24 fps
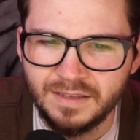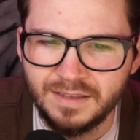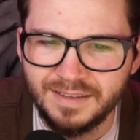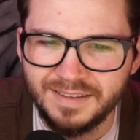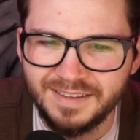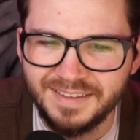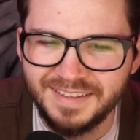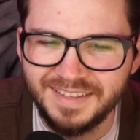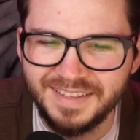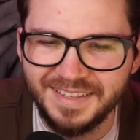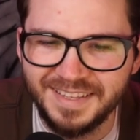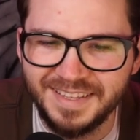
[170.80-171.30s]

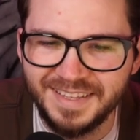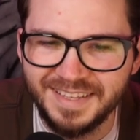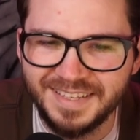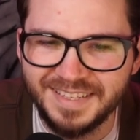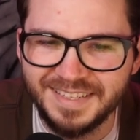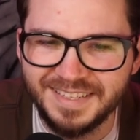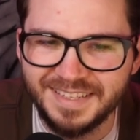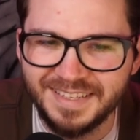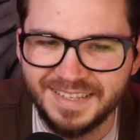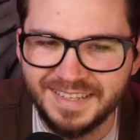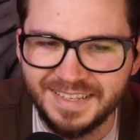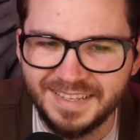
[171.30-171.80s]
I
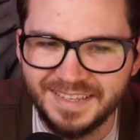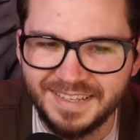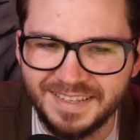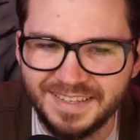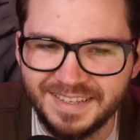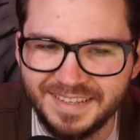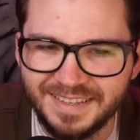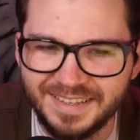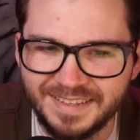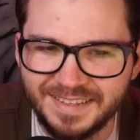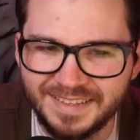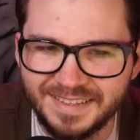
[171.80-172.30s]
mean,
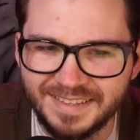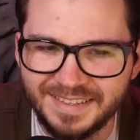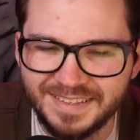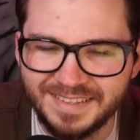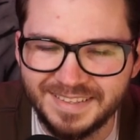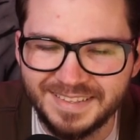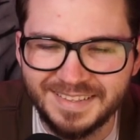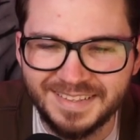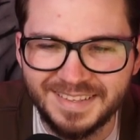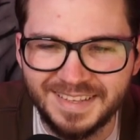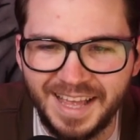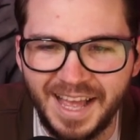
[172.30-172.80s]

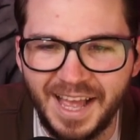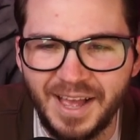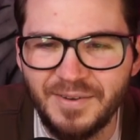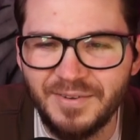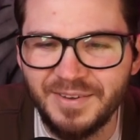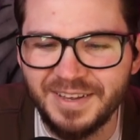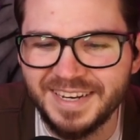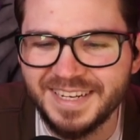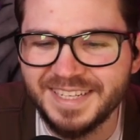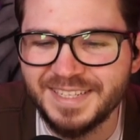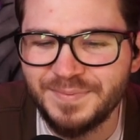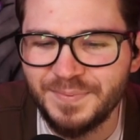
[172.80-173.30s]
it
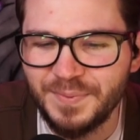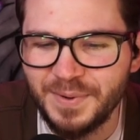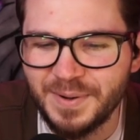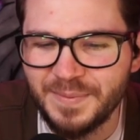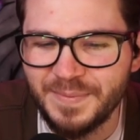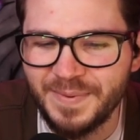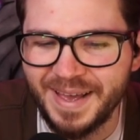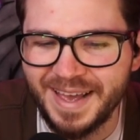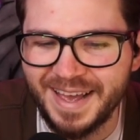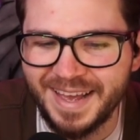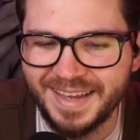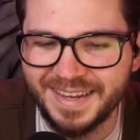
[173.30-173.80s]
is pretty
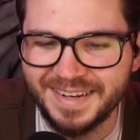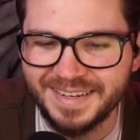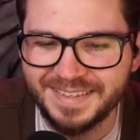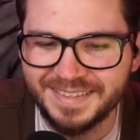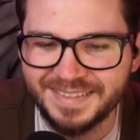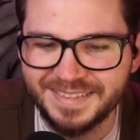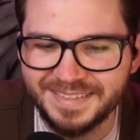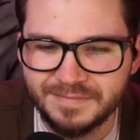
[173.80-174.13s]
bad.